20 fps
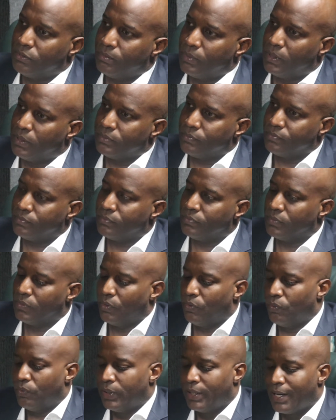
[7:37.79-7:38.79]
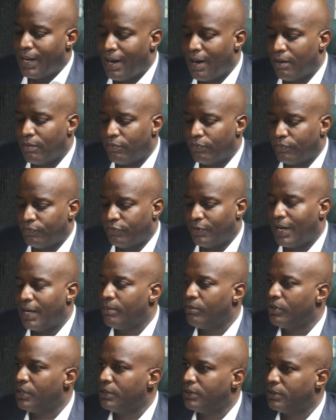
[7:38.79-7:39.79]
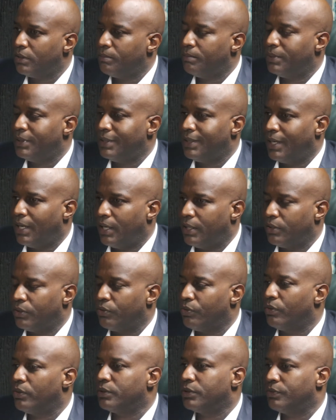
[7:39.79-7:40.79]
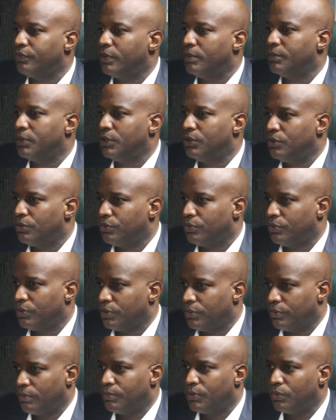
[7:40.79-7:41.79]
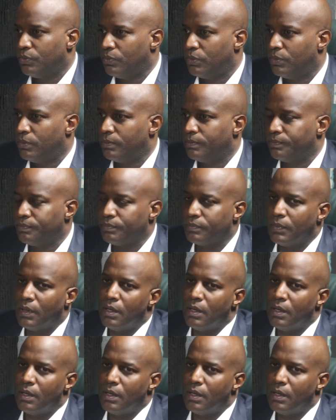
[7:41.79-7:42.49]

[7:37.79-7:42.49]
But we have fibroids are benign growths from the uterus, from the womb.